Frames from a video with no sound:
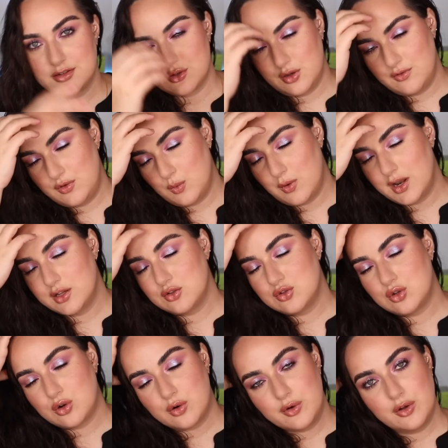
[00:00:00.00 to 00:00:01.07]
So if you want a
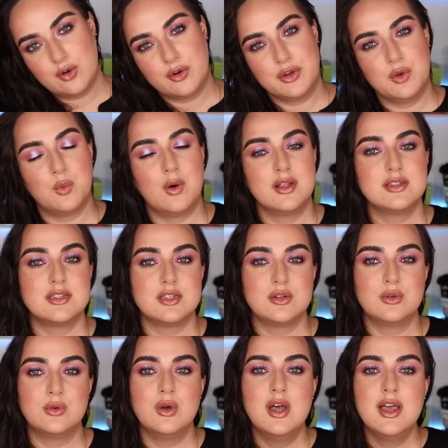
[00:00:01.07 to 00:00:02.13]
tutorial or you want
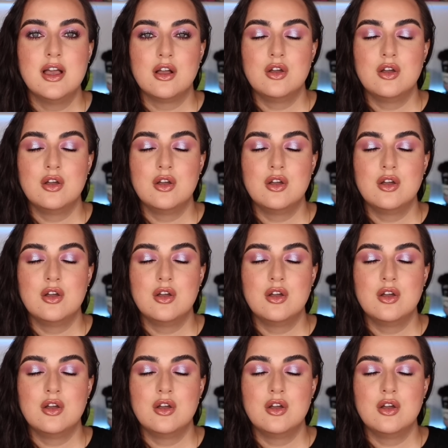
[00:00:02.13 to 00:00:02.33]
to